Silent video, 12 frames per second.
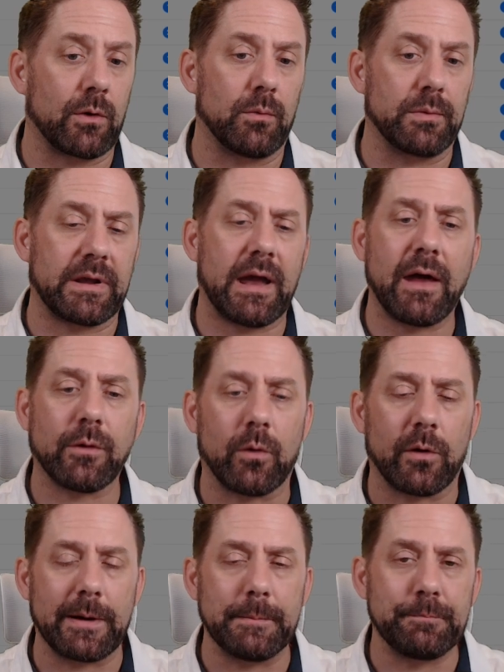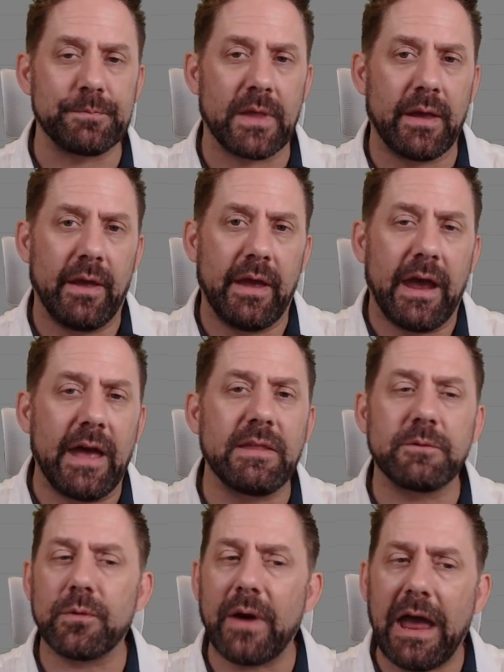global category. And
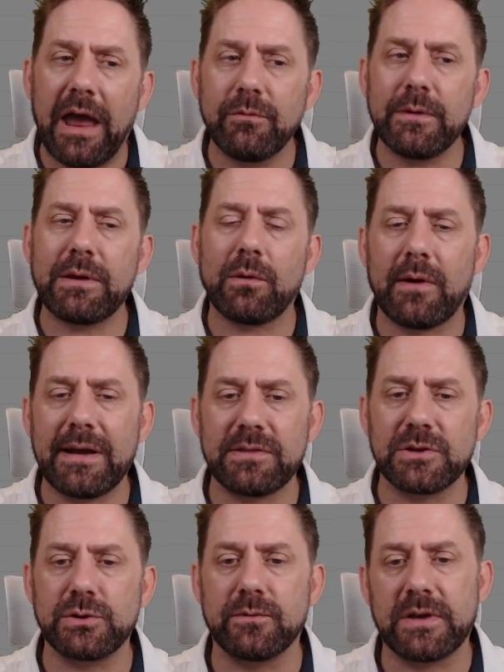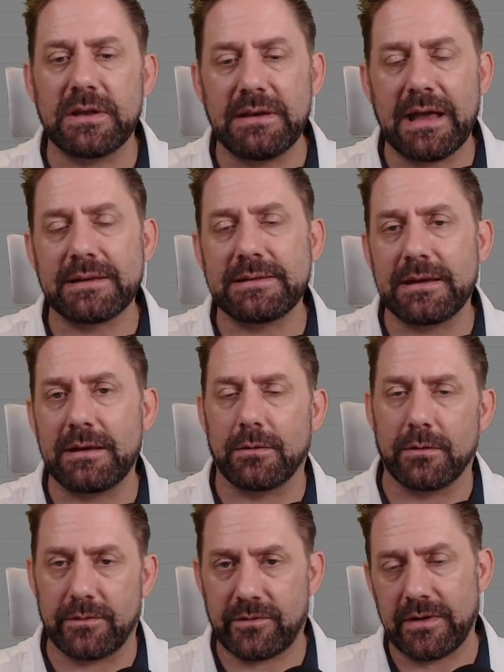then for every client that you've connected
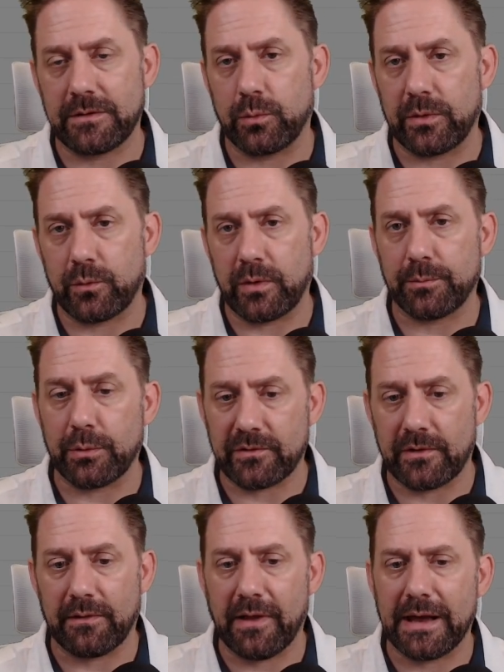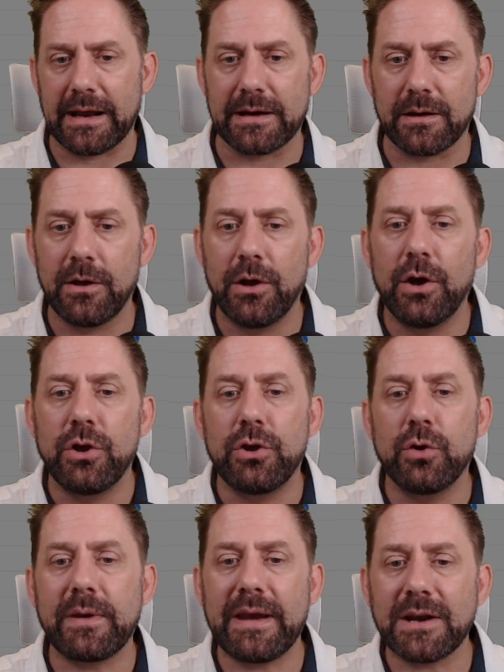or synced with QuickBooks Online,
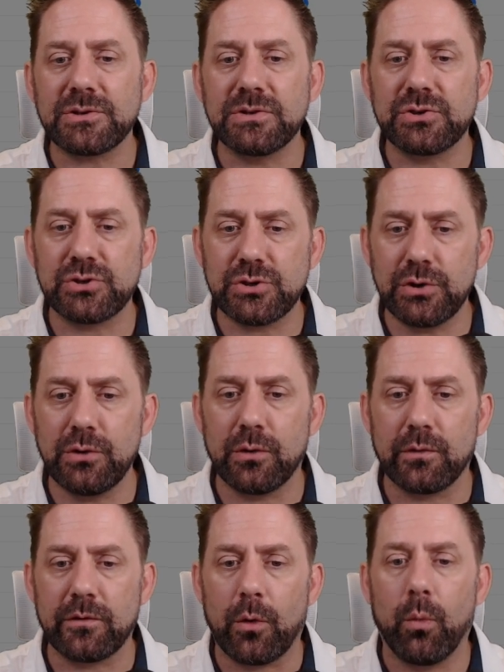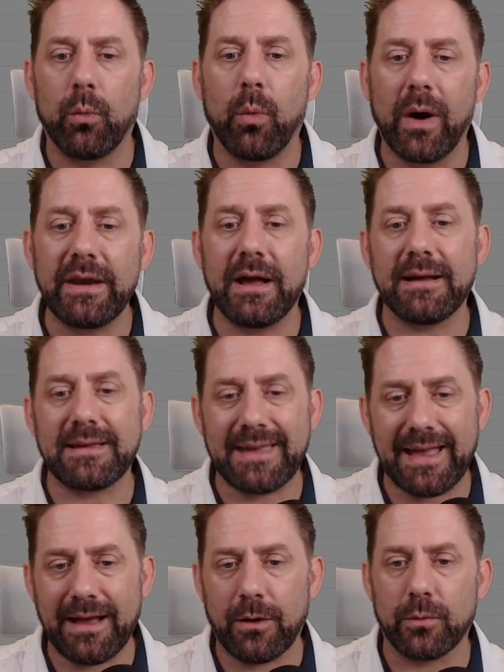you can actually choose what
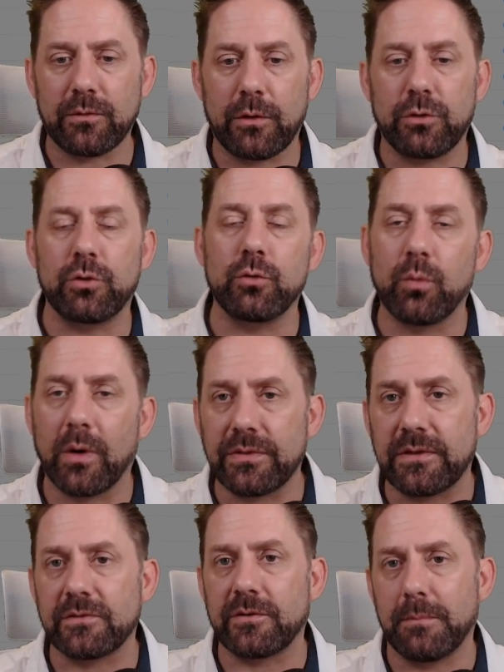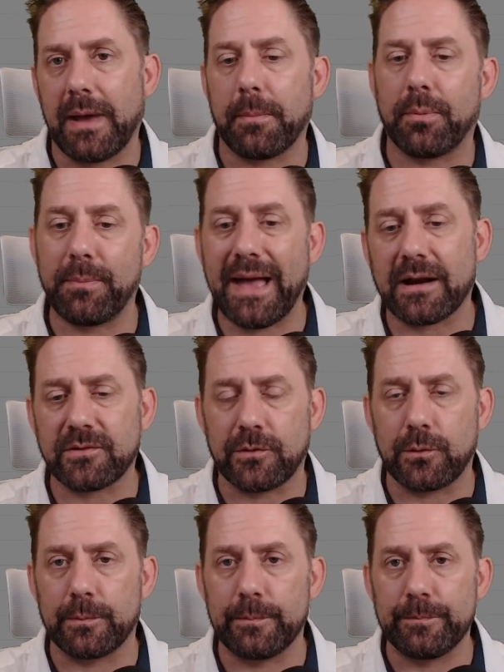account you want this to map back to.